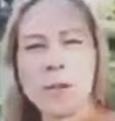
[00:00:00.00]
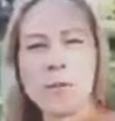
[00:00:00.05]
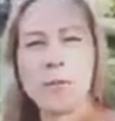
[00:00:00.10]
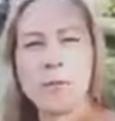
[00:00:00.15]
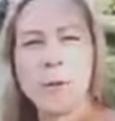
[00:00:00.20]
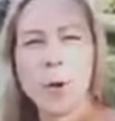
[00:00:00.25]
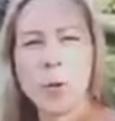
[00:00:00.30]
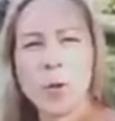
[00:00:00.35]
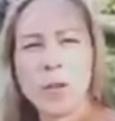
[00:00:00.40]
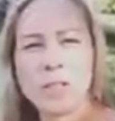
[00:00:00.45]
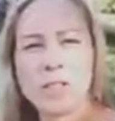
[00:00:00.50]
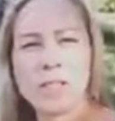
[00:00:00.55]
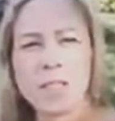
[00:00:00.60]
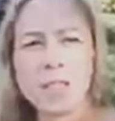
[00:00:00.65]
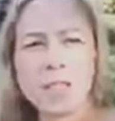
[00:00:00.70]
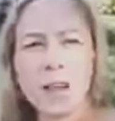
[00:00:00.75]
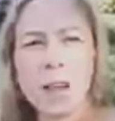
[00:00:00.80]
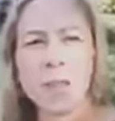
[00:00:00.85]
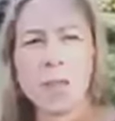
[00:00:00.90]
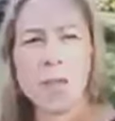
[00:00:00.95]
and focus
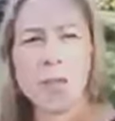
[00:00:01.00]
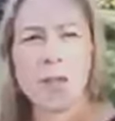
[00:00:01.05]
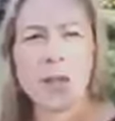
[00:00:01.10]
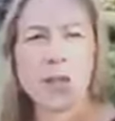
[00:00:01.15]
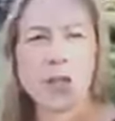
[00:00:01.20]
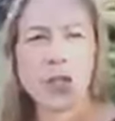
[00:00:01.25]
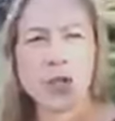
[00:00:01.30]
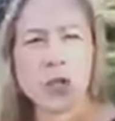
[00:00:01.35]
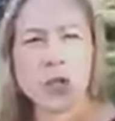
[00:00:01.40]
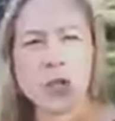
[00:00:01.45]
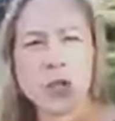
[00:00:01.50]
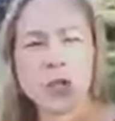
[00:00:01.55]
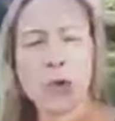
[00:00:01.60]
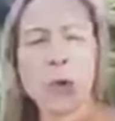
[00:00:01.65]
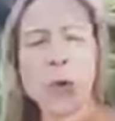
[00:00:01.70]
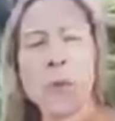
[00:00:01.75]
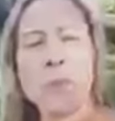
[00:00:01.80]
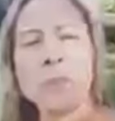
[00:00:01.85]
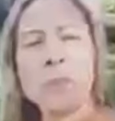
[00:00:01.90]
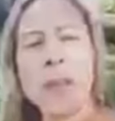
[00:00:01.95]
in on the things you
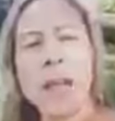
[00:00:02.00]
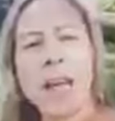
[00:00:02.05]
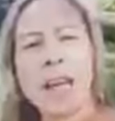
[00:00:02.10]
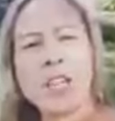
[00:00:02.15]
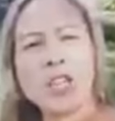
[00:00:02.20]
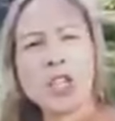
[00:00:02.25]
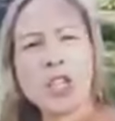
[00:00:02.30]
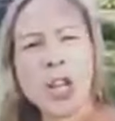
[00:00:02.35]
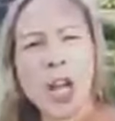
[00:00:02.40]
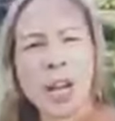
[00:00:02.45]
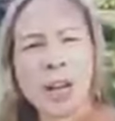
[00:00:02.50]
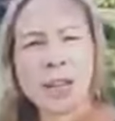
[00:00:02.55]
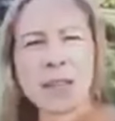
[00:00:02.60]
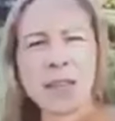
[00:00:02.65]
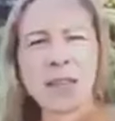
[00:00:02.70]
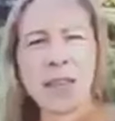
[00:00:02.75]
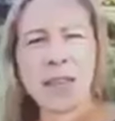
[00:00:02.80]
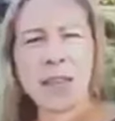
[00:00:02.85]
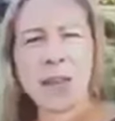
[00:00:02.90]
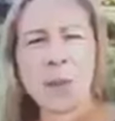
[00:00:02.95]
do and
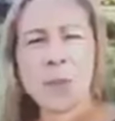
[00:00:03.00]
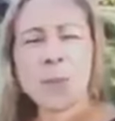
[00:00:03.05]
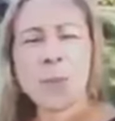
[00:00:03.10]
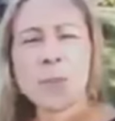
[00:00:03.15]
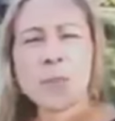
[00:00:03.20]
gently,